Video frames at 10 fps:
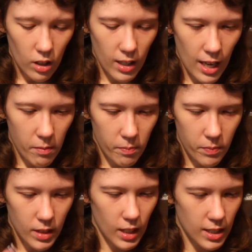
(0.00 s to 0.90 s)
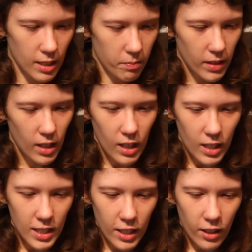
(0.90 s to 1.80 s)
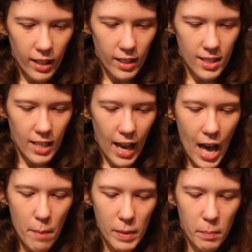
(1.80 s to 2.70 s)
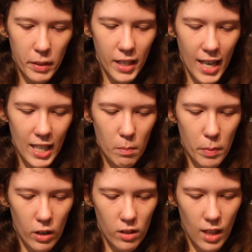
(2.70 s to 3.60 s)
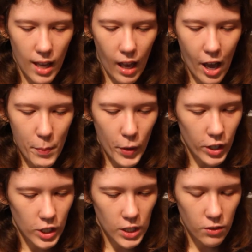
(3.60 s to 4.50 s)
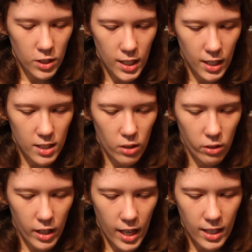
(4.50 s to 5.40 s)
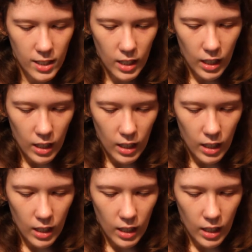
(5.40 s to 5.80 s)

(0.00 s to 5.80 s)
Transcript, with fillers: Okay, let's see. Dear Alyssa, happy belated birthday. I apologize for sending us so late.